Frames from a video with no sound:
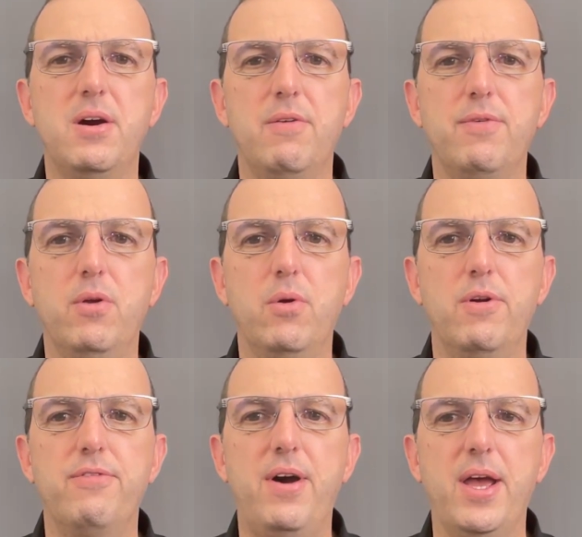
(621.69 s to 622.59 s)
of
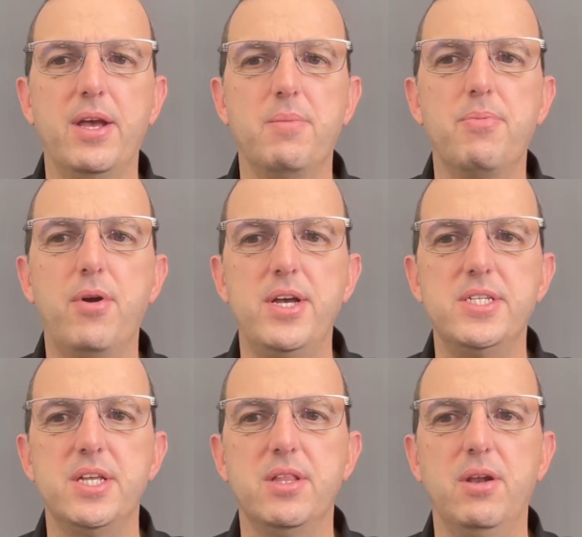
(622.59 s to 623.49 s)
glorifying and
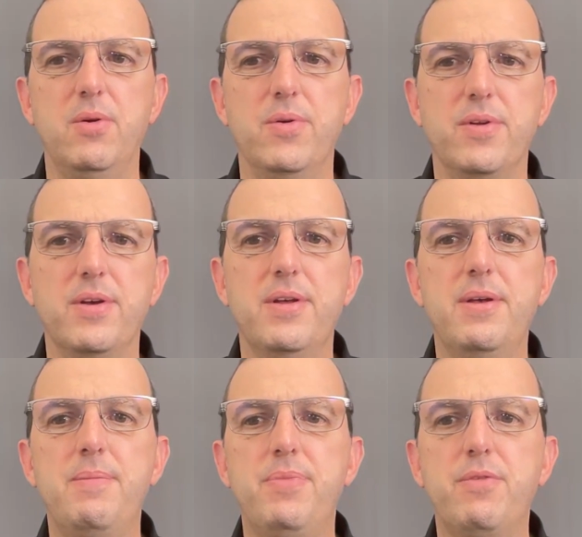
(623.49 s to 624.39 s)
praising the Lord.
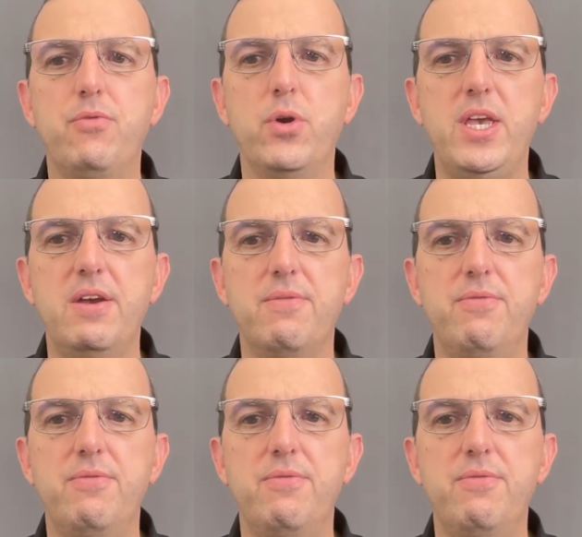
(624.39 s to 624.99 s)
For he who